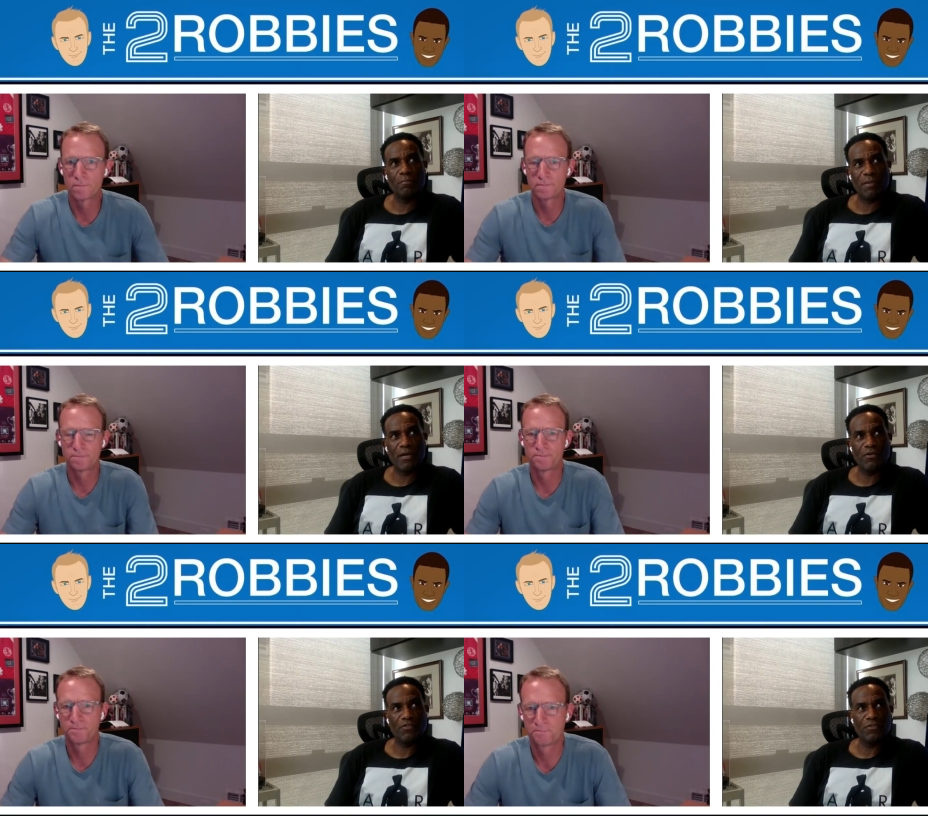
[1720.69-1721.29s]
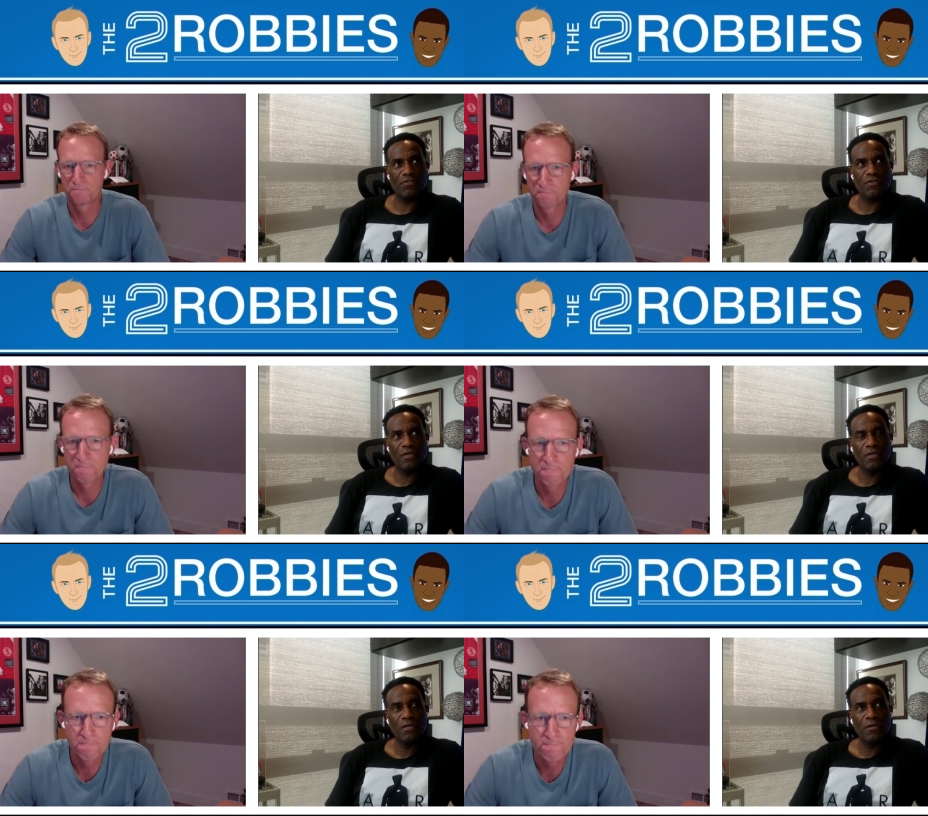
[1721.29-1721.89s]
Speaker 1: comparisons
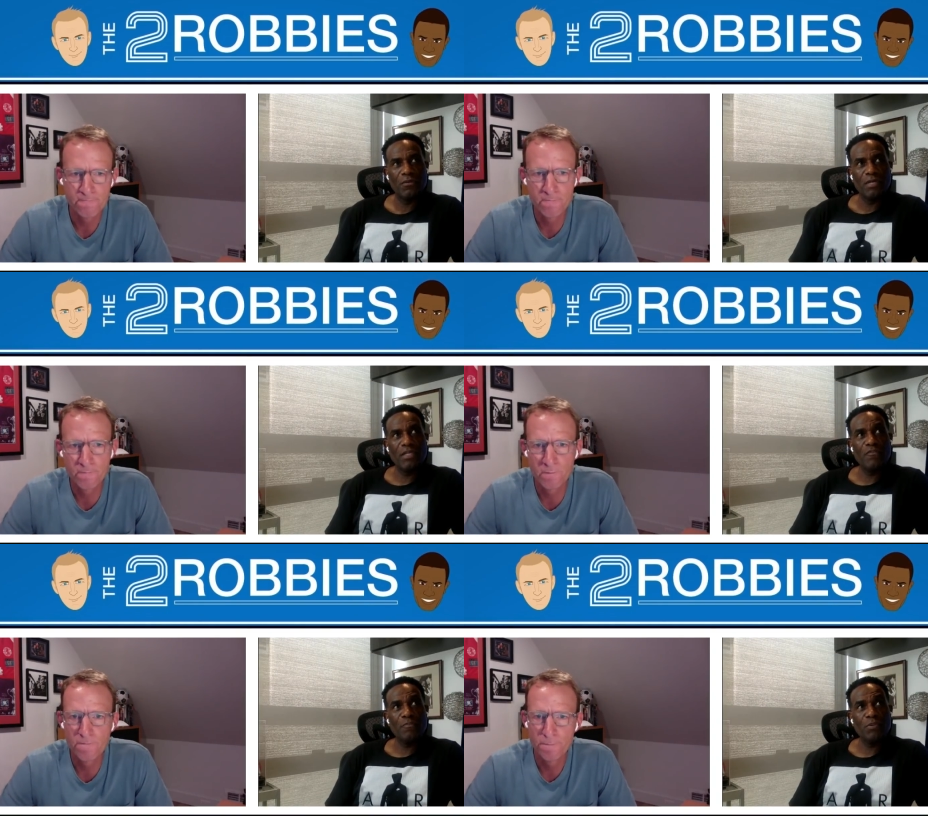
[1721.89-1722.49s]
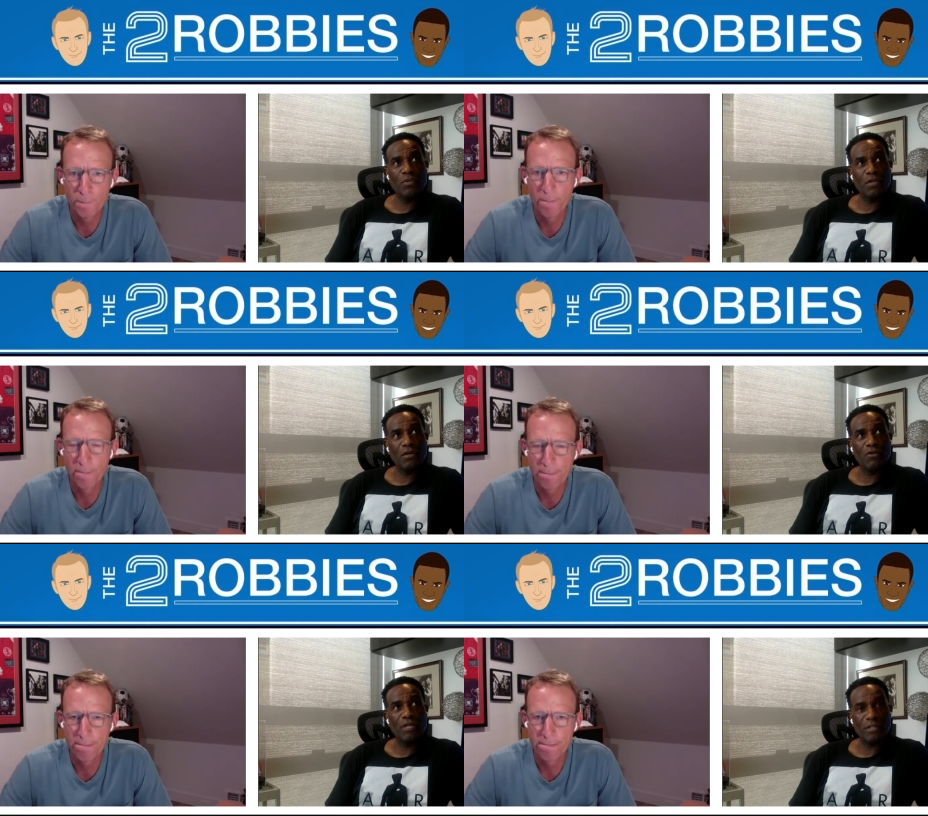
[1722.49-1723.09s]
when liverpool
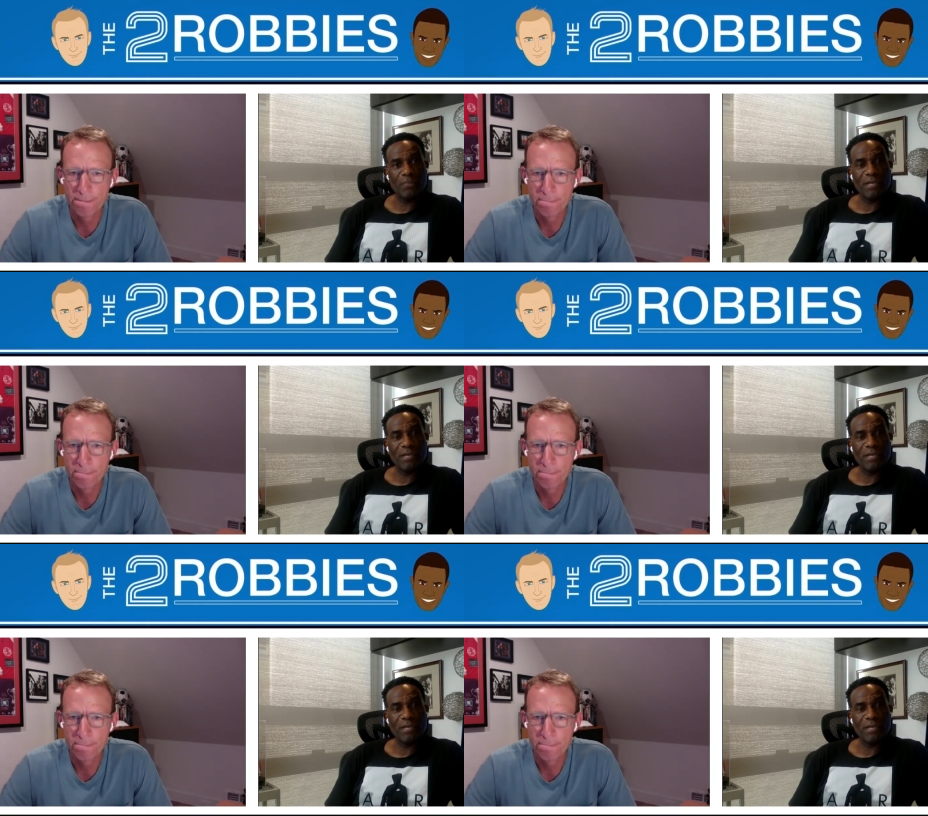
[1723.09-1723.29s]
are at their